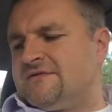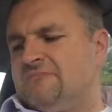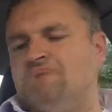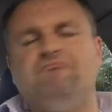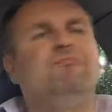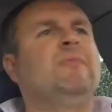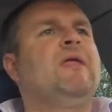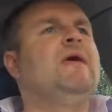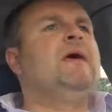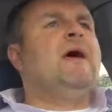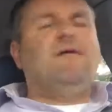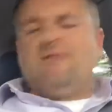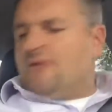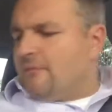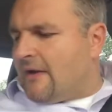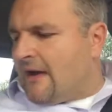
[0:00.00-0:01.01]
I have
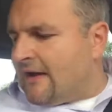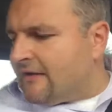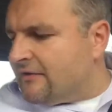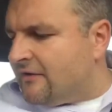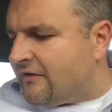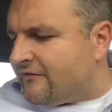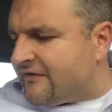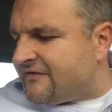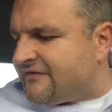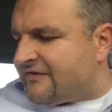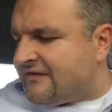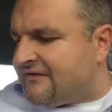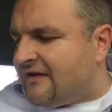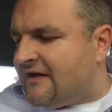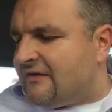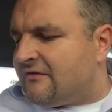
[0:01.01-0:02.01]
to go back and look. If it's
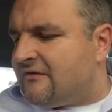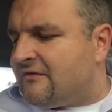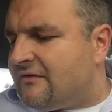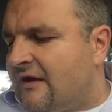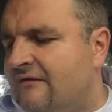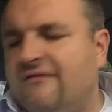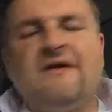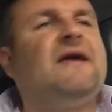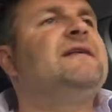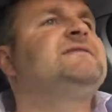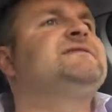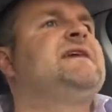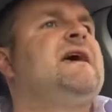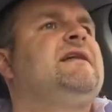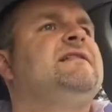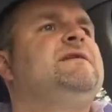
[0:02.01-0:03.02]
16 or 2, I forget
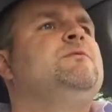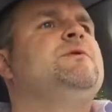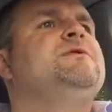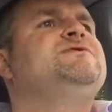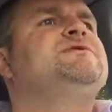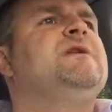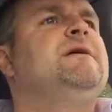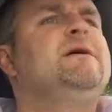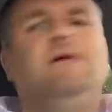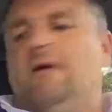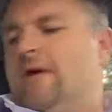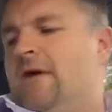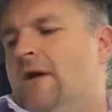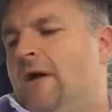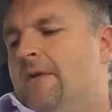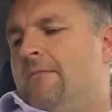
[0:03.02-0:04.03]
exactly which
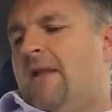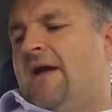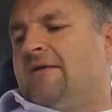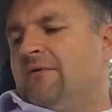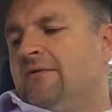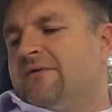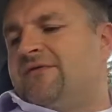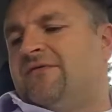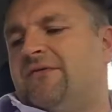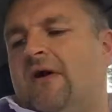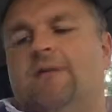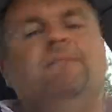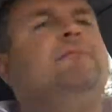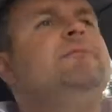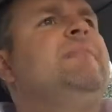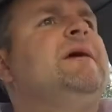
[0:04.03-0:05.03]
manual it's
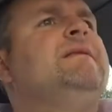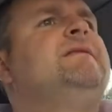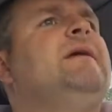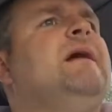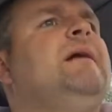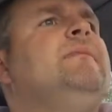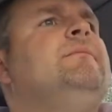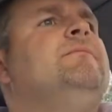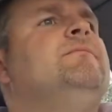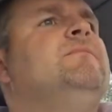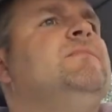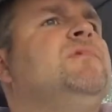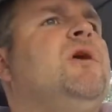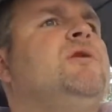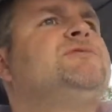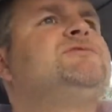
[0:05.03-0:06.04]
from. But
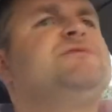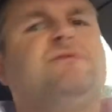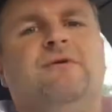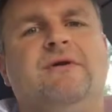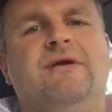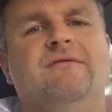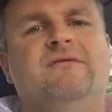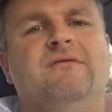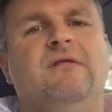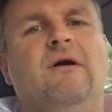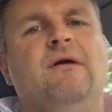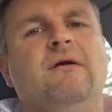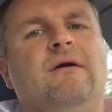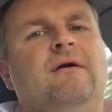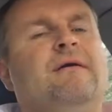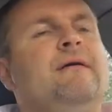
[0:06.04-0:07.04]
long story, even
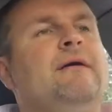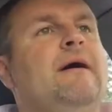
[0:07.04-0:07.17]
longer.